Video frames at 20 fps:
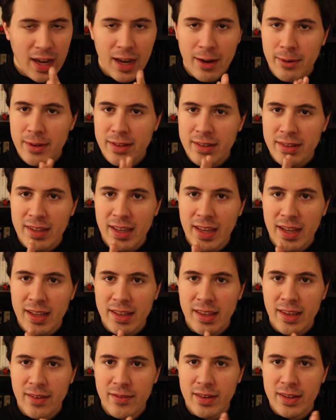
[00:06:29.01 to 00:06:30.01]
originally
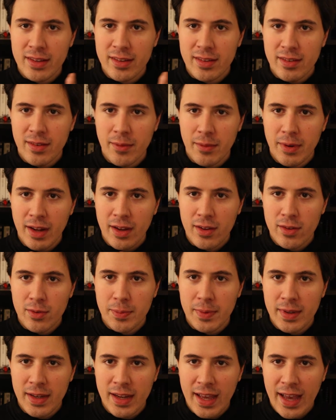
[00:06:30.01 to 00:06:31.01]
had given it to someone else,
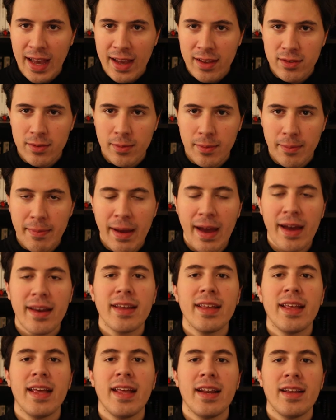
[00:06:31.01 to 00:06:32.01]
but then I asked them about
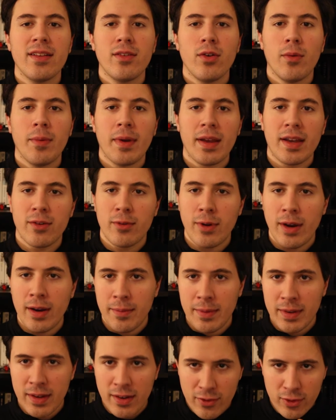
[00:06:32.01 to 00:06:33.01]
it, and I told them I could write
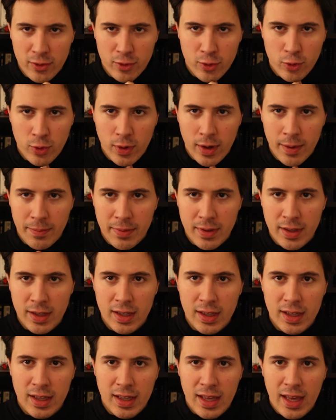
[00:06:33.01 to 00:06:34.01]
them a different script,
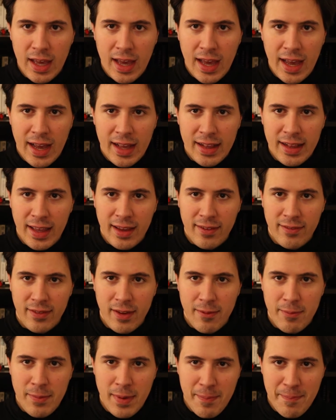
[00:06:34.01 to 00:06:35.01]
and they have
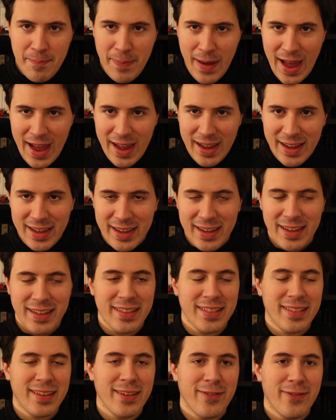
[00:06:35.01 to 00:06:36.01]
given me back
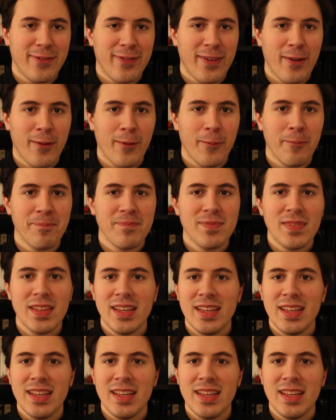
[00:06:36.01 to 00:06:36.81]
the film.